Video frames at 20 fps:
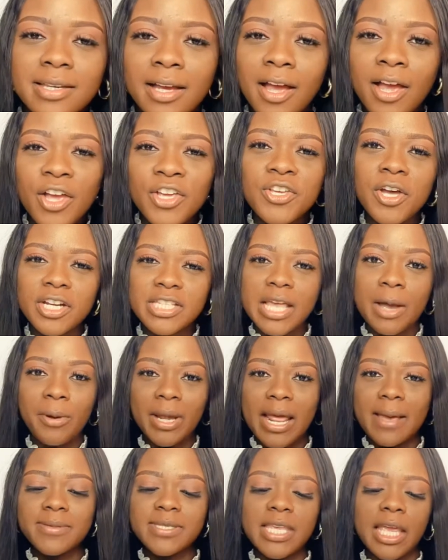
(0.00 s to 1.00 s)
You understand what
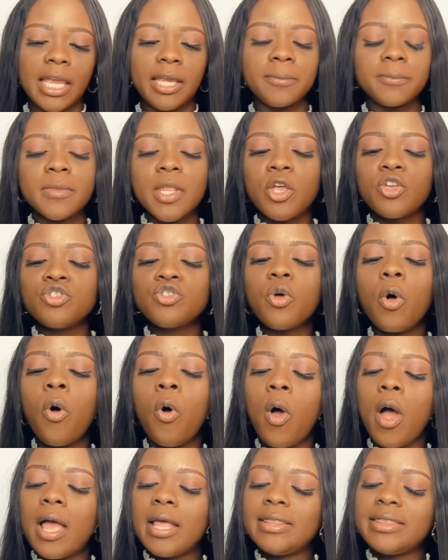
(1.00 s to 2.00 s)
I'm saying?
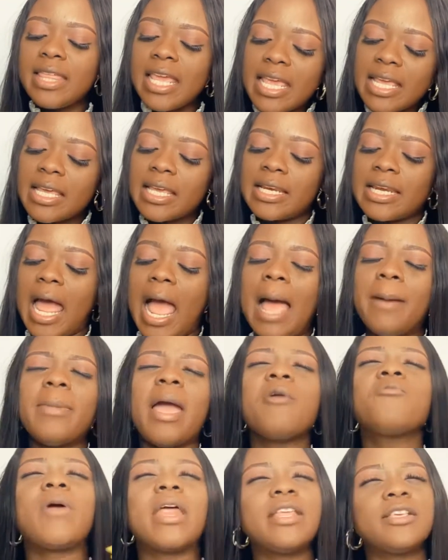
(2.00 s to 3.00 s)
So think that, am
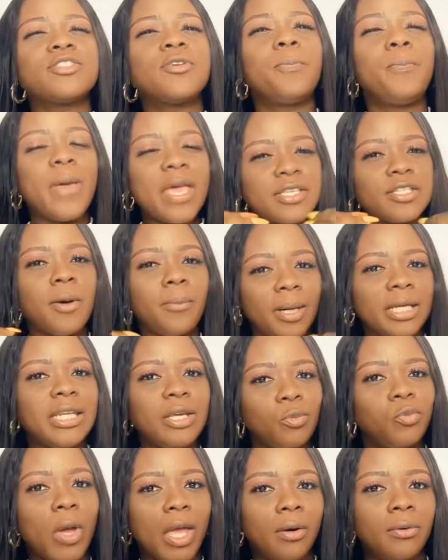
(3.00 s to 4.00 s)
I ready to pay somebody
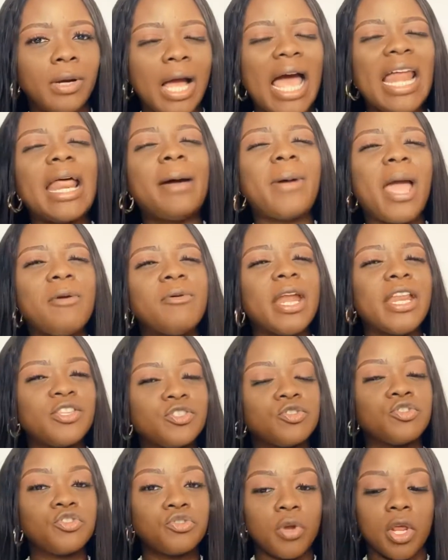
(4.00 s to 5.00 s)
well, and am I ready
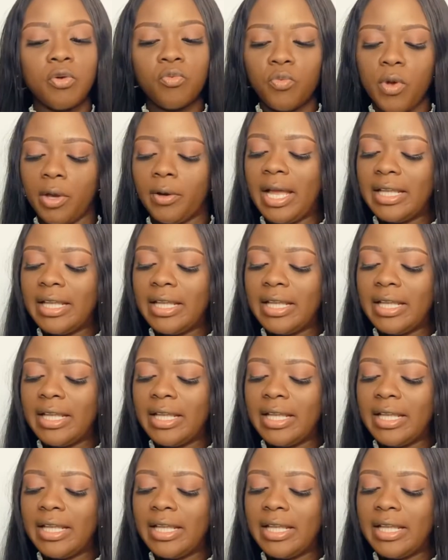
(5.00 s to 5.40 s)
to train well?